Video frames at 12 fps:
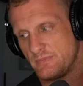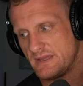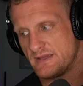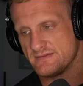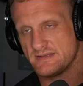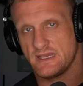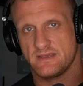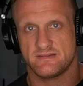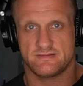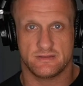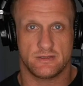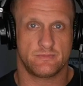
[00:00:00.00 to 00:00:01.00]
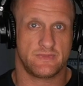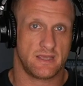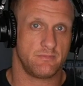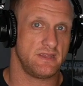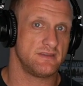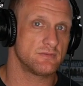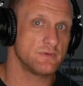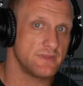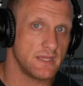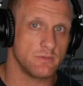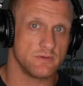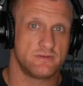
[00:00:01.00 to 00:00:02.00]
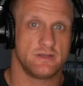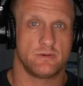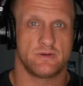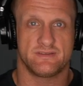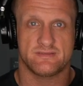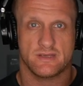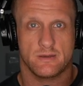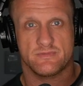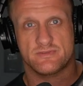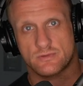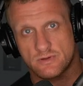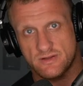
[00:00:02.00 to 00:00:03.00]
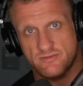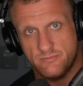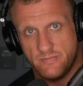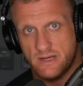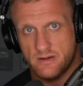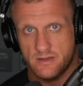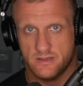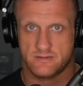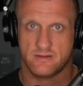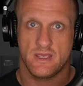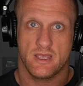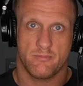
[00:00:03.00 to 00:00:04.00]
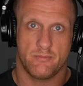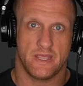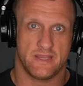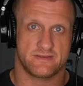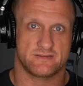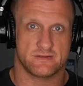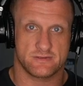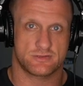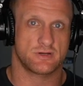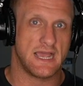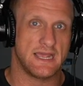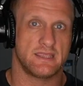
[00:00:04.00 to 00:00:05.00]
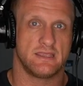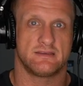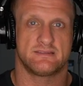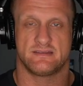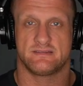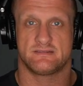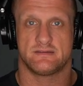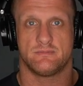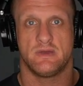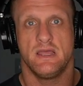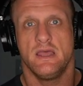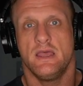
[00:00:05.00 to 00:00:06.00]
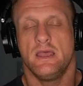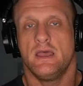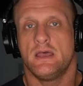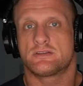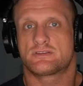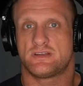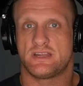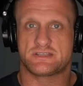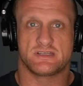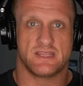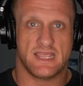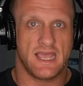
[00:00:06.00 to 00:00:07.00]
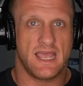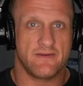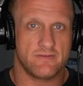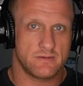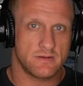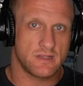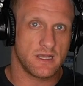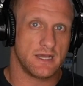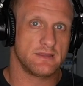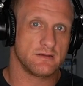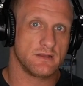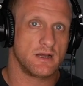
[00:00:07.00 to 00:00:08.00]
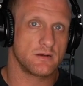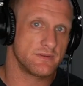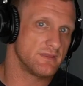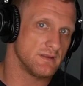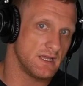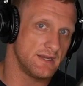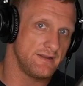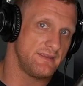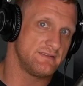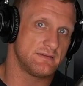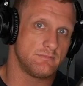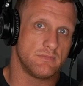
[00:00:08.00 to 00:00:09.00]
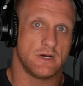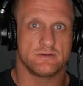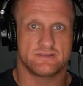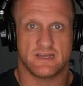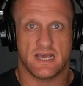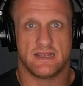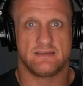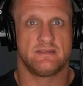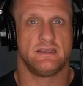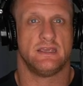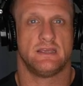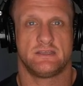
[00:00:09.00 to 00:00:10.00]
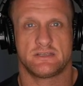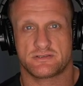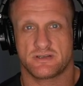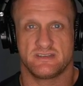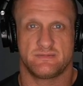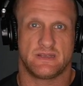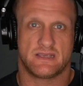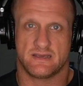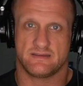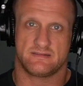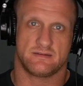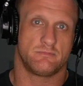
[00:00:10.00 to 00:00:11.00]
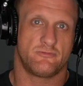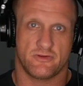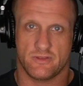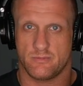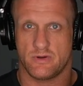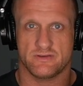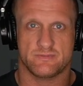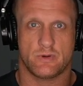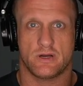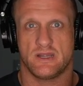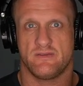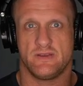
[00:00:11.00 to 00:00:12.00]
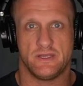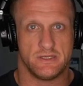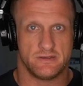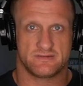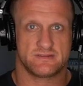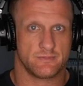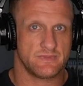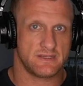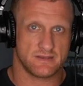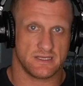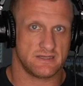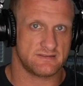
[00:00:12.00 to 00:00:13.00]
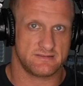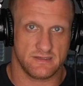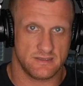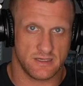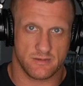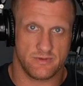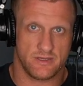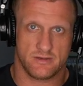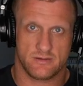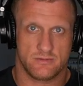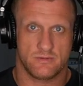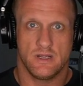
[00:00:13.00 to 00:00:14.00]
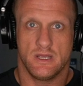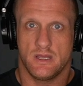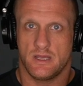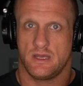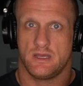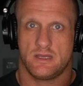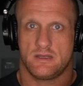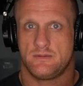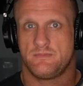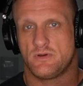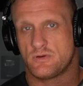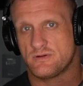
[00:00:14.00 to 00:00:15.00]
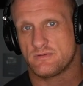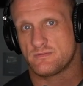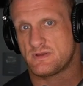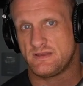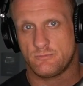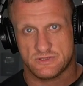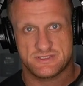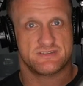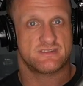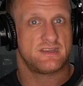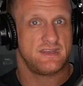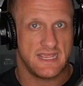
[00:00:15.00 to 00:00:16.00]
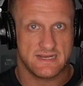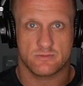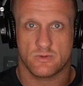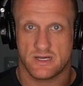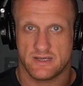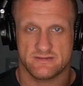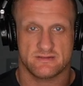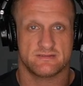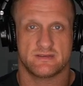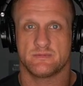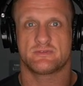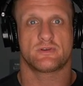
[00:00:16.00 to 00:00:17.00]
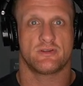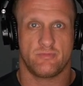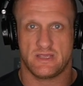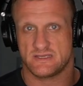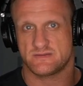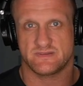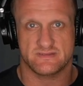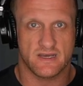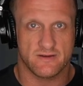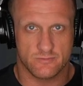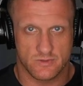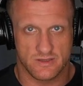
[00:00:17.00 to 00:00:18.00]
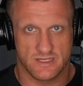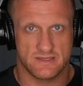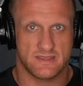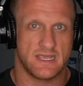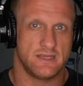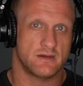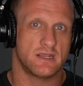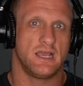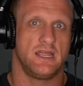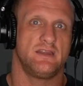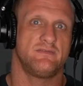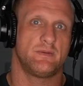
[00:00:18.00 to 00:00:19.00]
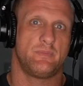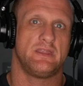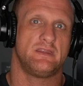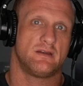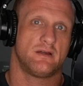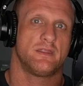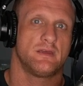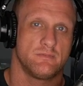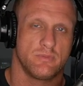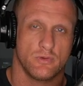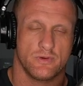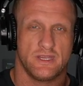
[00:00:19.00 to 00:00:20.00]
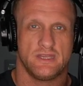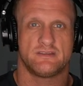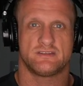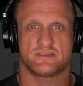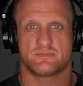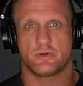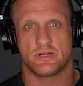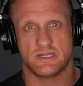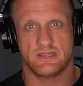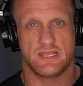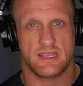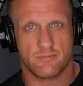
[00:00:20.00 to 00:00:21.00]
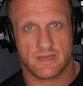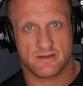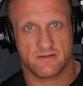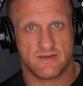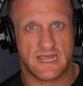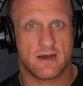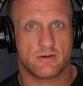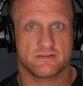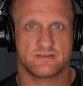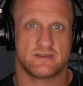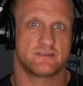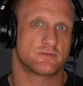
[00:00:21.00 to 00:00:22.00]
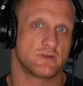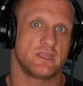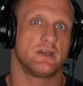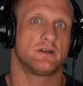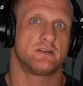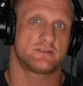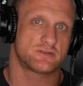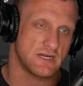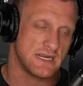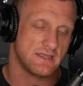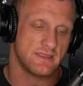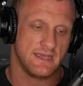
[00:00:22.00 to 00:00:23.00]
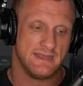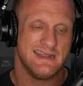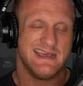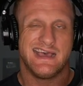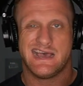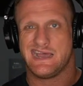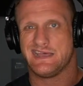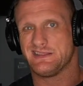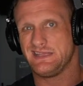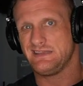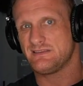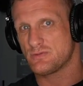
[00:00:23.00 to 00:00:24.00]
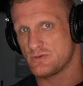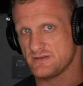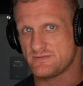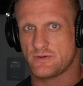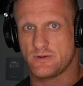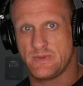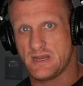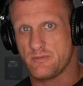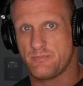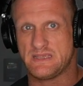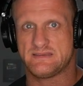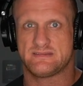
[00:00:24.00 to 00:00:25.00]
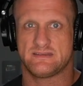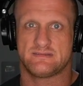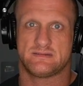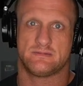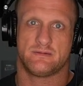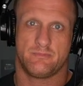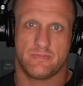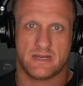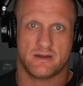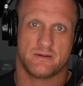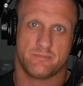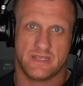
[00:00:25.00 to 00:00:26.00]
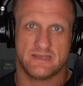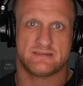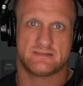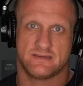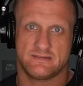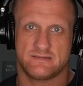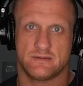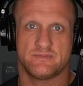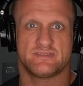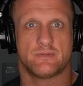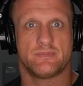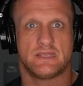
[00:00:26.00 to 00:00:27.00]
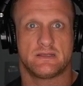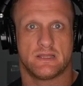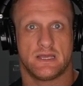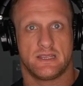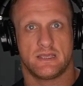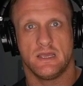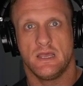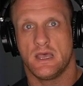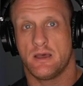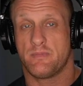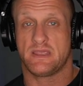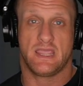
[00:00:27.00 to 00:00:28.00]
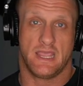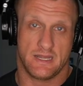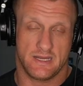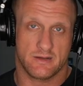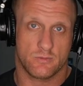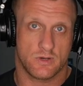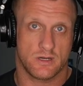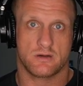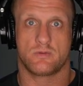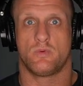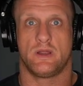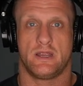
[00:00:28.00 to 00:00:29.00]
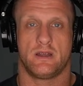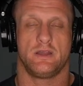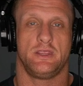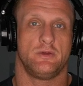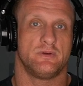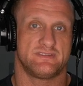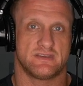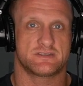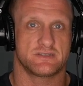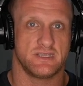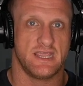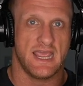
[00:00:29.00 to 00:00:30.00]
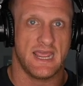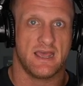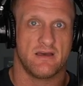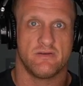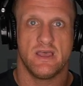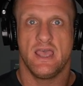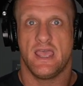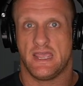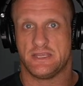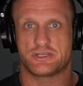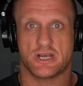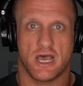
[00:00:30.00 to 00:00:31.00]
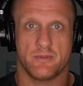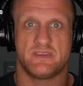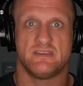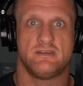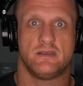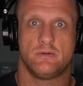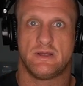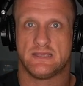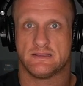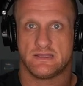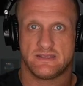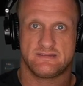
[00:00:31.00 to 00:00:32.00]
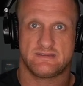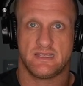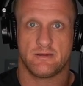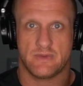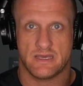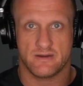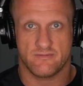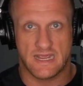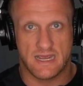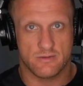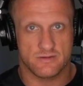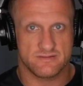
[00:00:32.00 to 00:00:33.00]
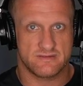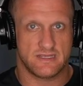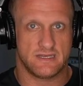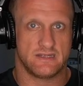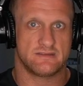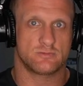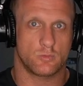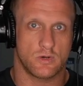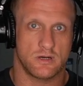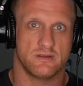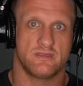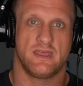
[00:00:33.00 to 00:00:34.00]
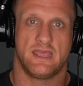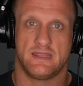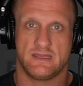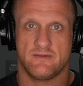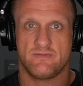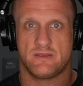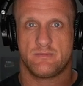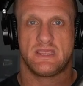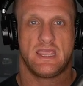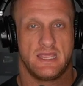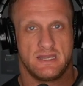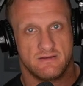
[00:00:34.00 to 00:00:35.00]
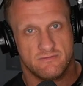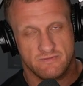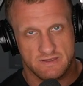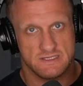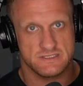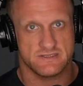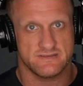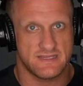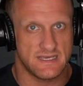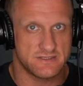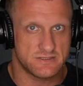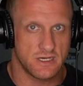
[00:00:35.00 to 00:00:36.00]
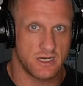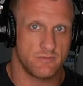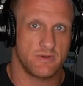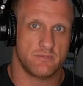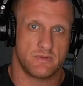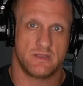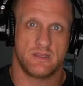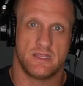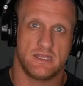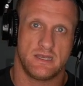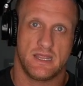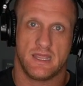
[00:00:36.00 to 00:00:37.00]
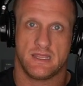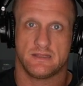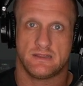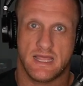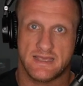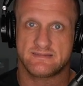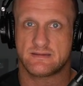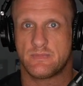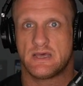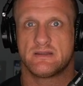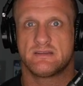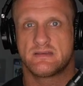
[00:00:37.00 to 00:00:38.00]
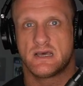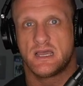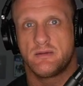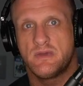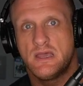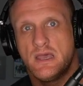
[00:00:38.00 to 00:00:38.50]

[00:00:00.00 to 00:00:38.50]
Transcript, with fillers: because I assume that means what they will do is some sort of merit based tracking system traditionally, I haven't gotten along with a lot of these in most IT industries because, for the most part, if you use something like CW uh, or con- which is ConnectWise or some sort of management software like that, you're kind of dependent on the employee to just put in the amount of hours, and it's really hard to track that. I lean towards for a merit-based system, merit-based system, something like mechanic work, where you essentially have a job to do. It lists the amount of hours that it's worth, and if the mechanic finishes that job uh, in a less amount of time,